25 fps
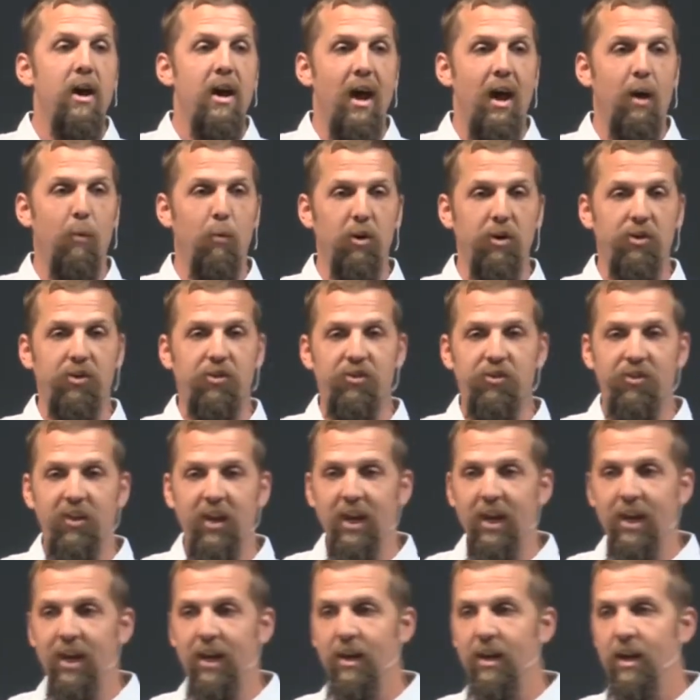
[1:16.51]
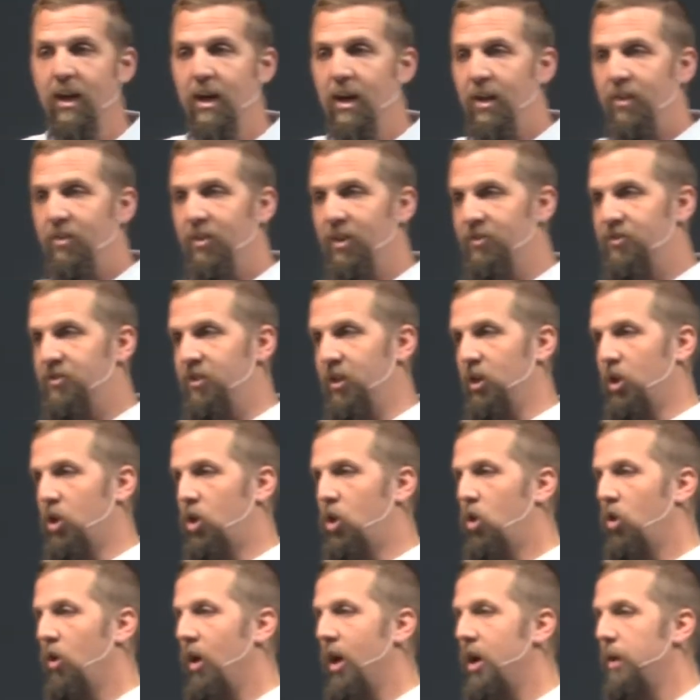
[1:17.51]
and we're seeing this
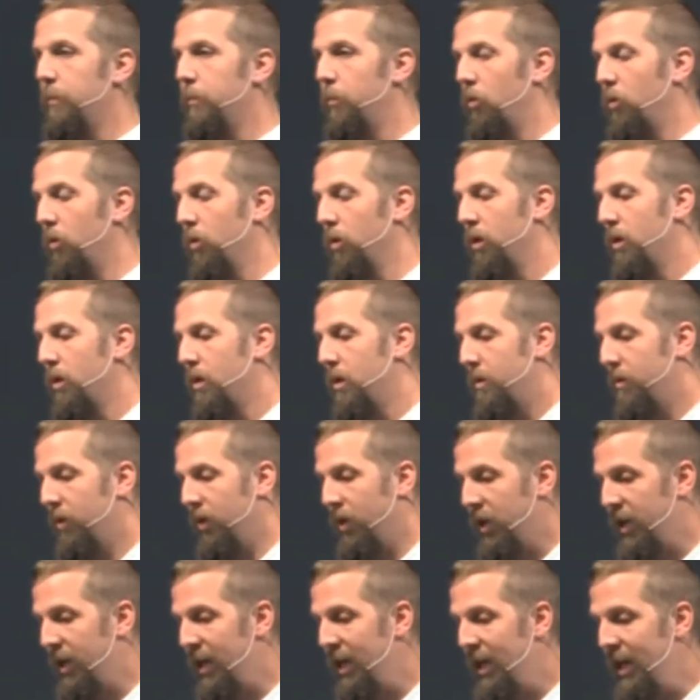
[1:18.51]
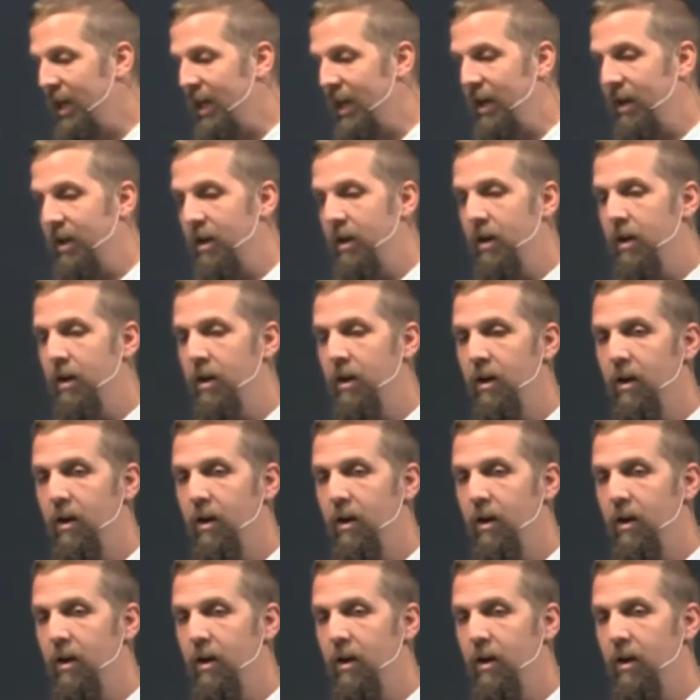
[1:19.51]
incredible need